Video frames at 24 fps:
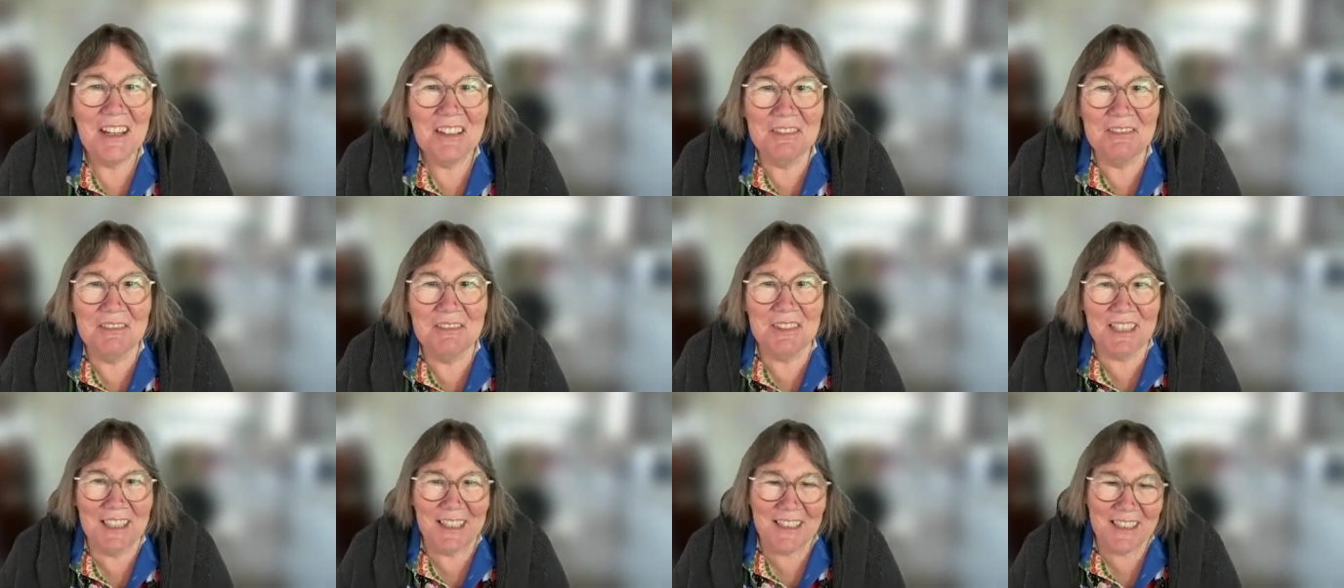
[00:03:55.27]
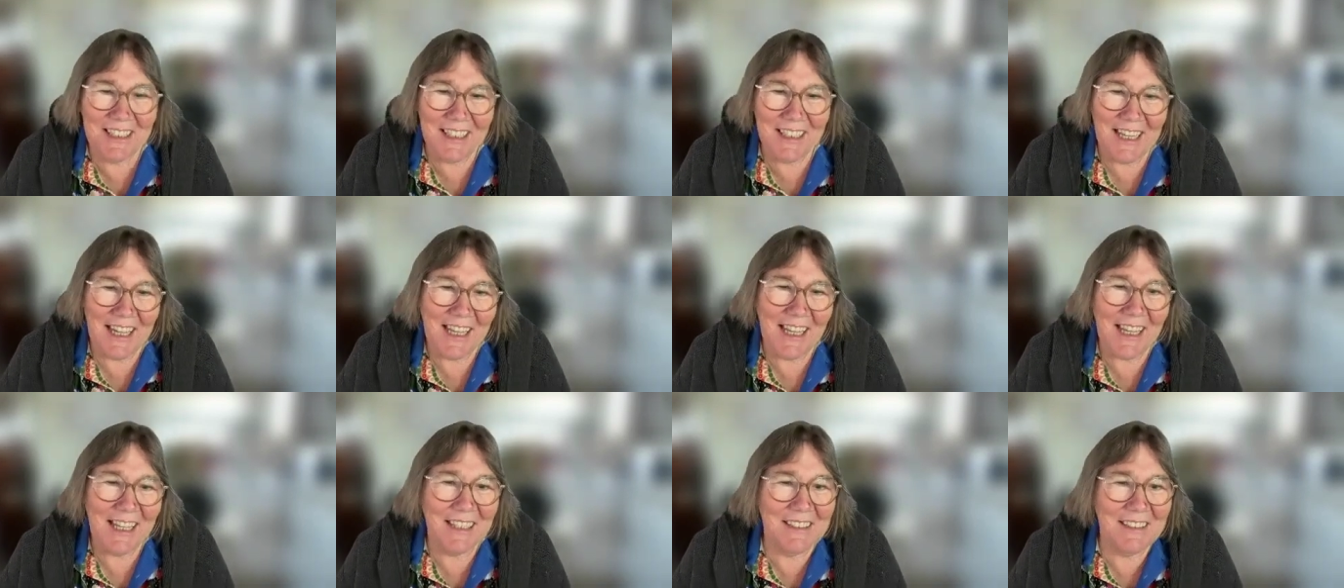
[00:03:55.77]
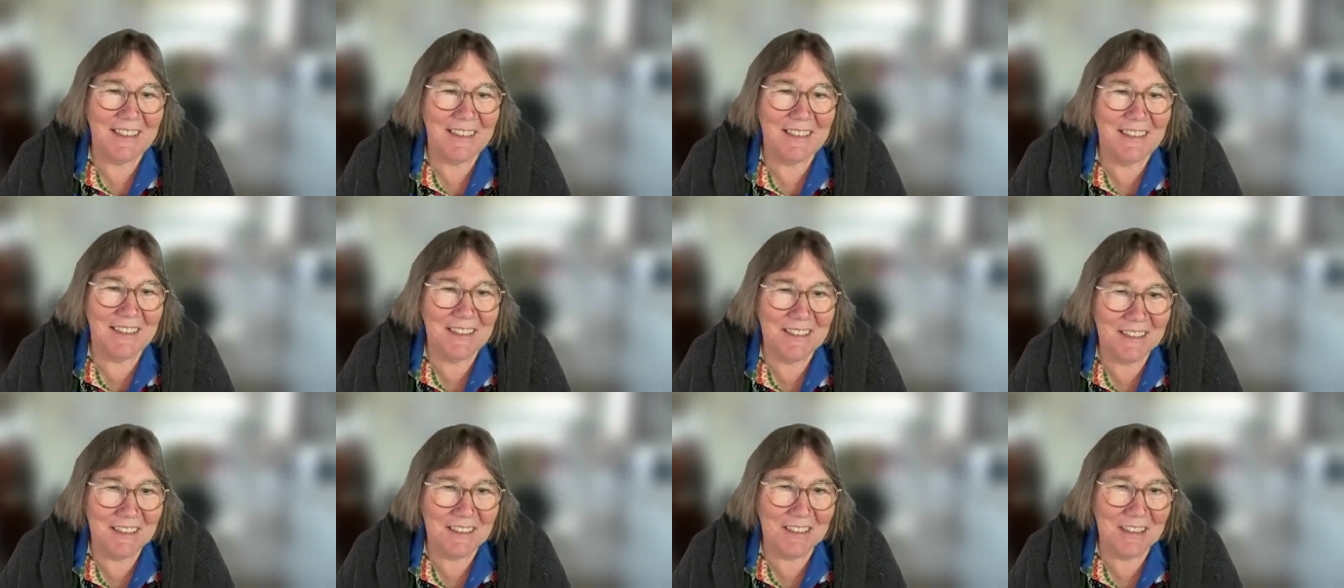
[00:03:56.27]
really hard to
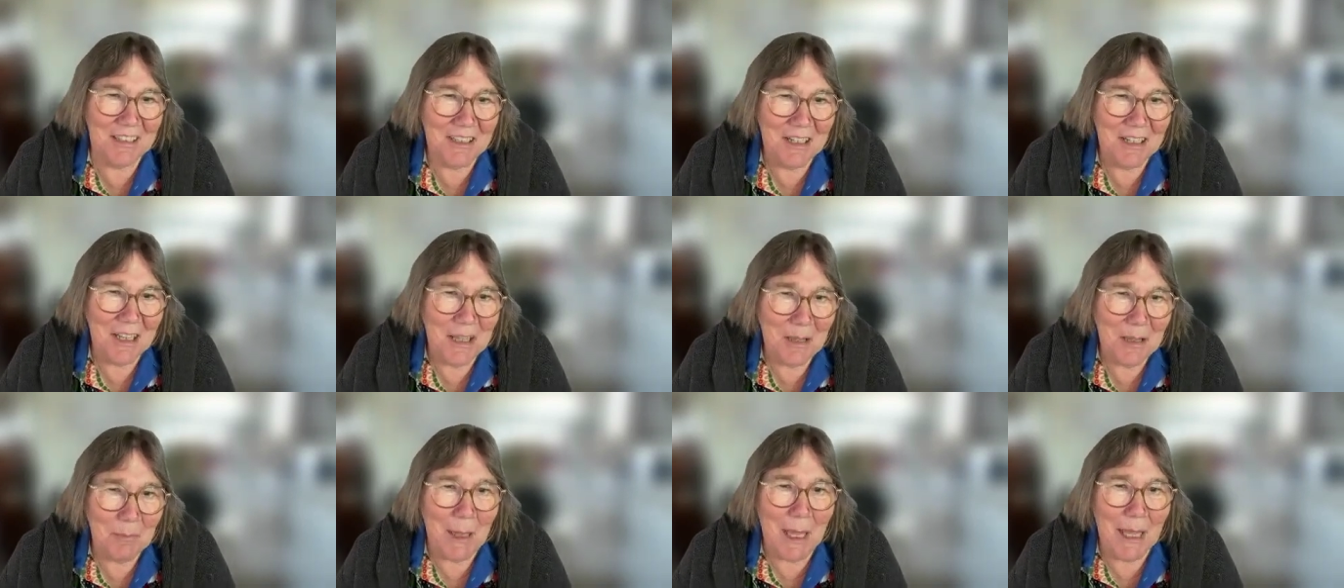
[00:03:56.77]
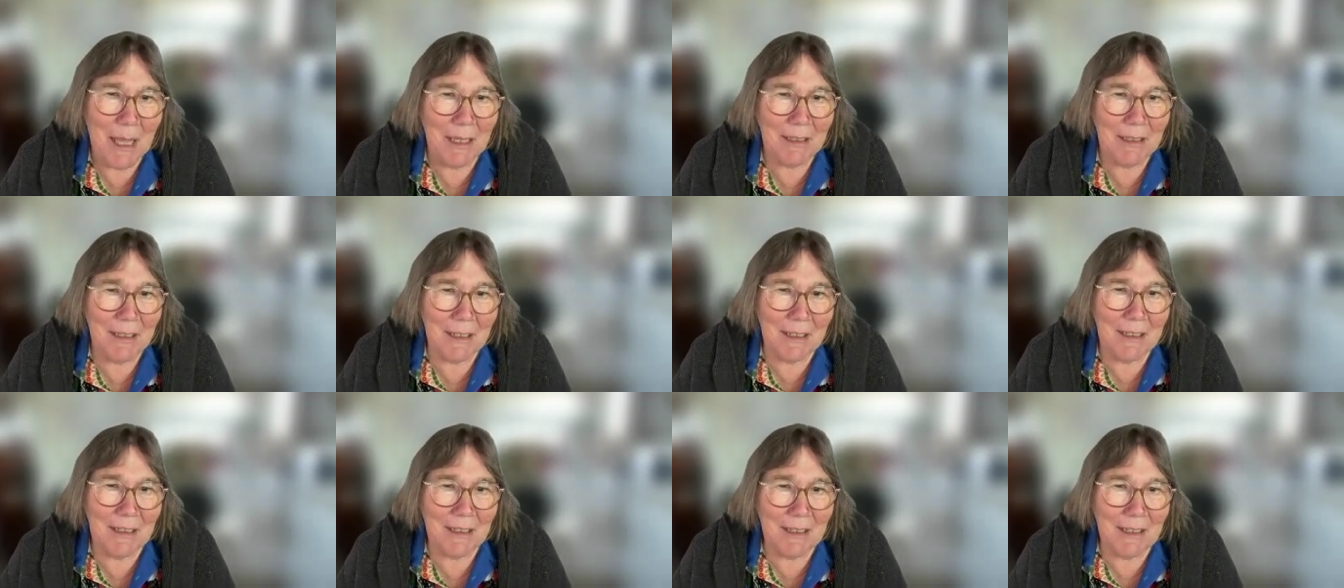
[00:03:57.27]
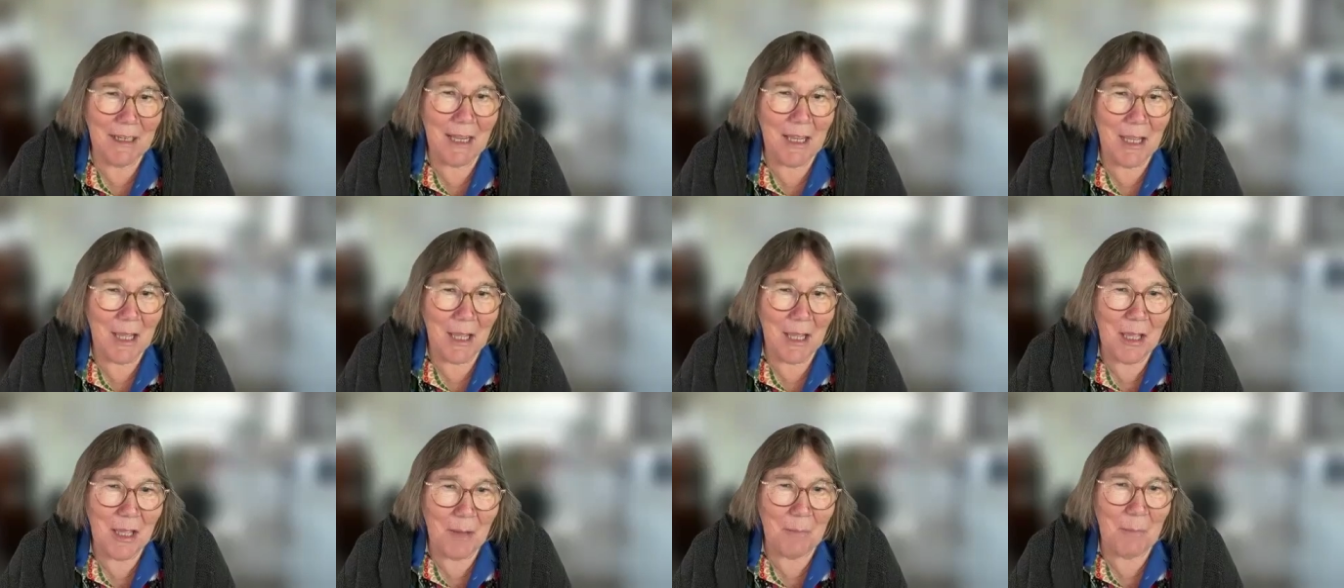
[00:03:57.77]
do. But
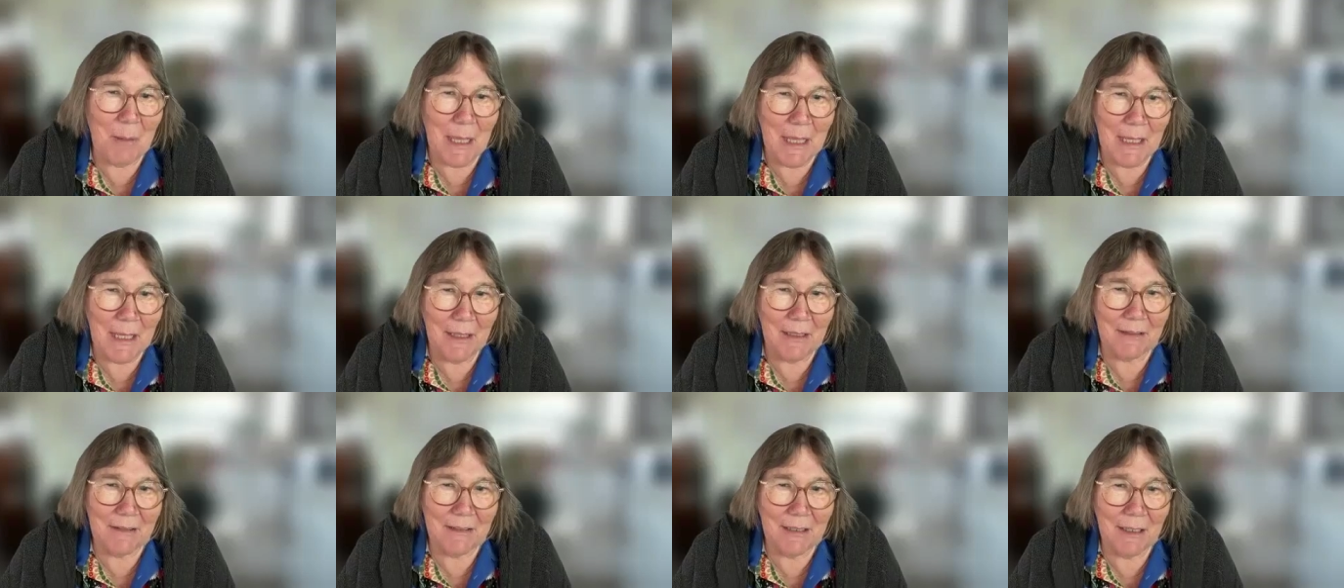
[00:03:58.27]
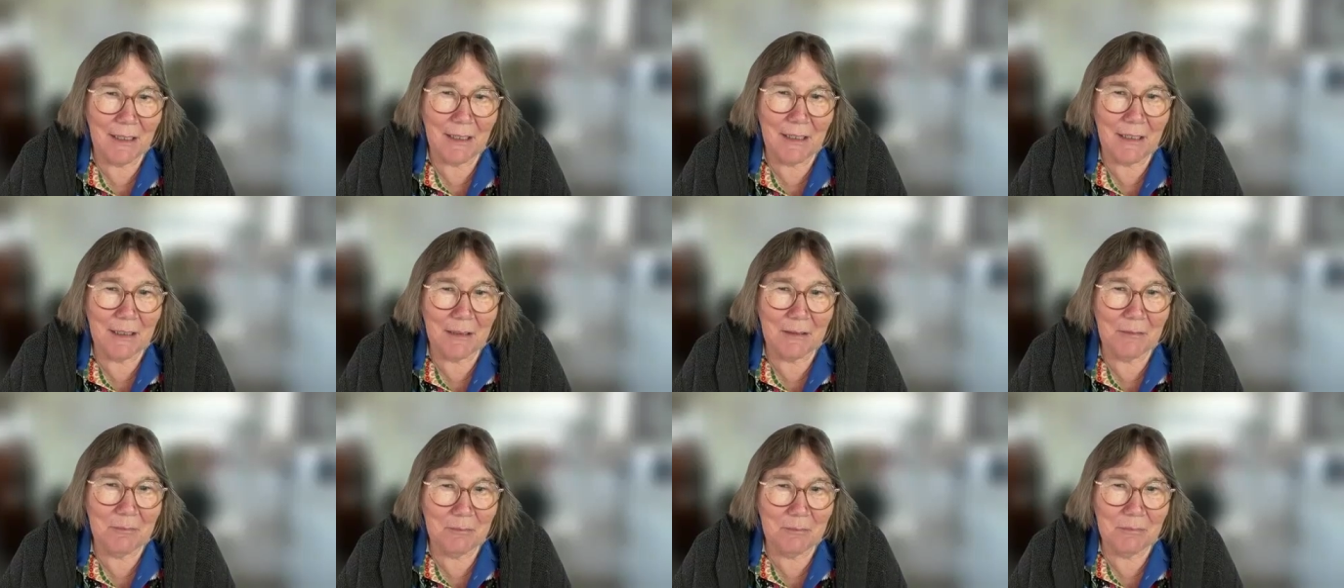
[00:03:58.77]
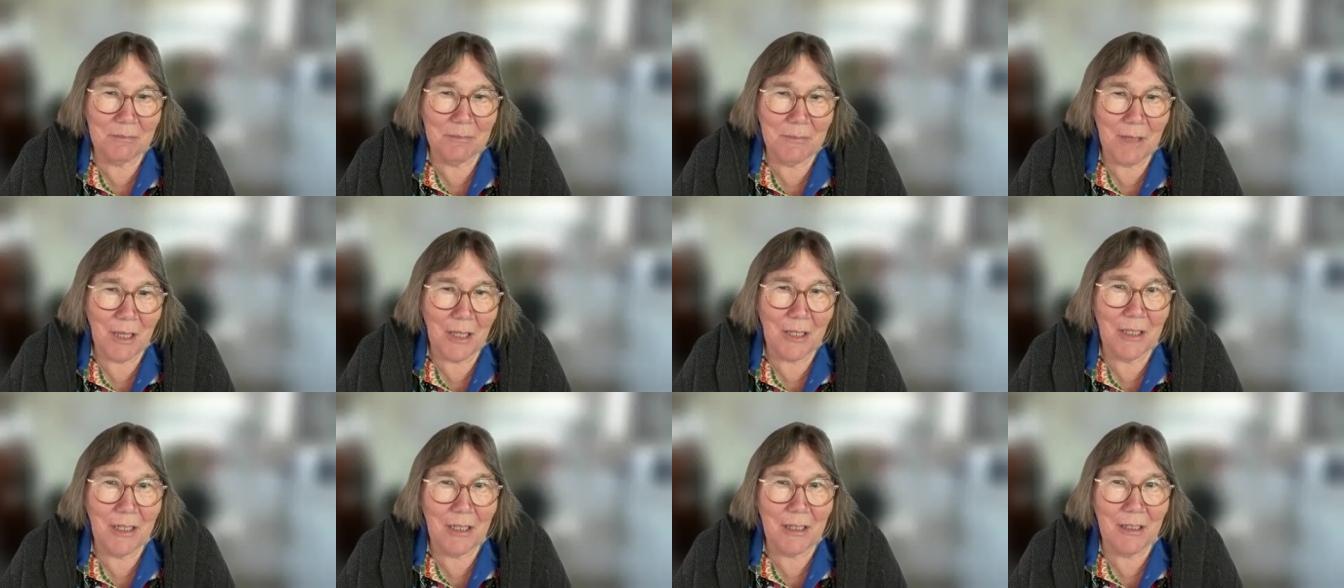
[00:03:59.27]
yeah, about I
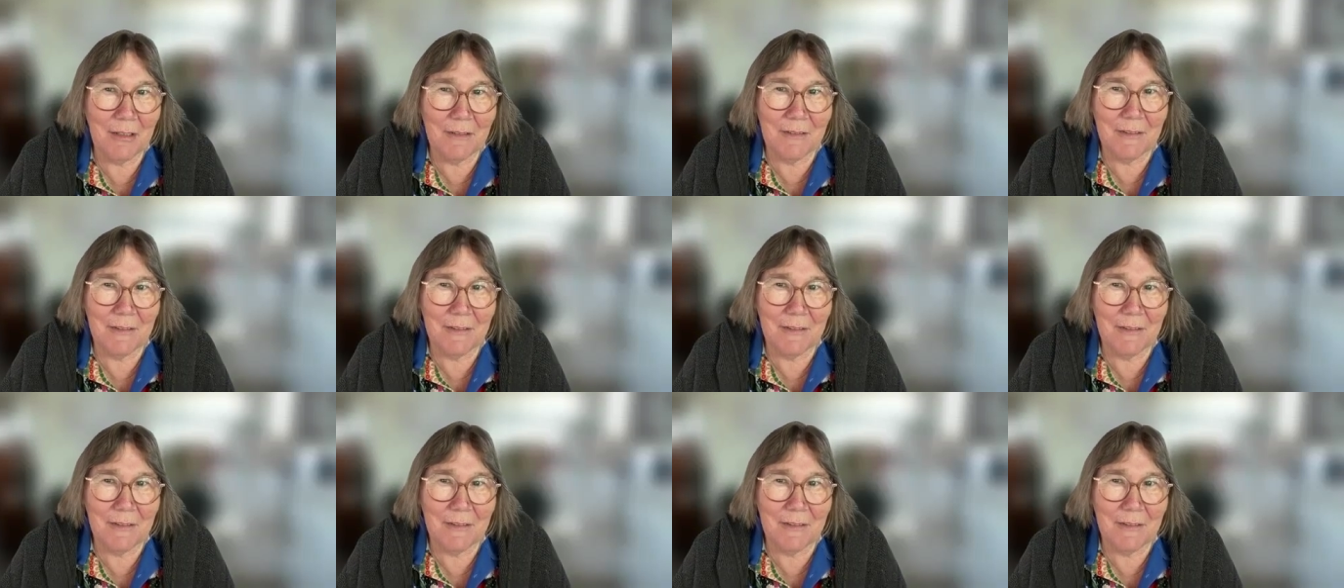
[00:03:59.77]
don't know,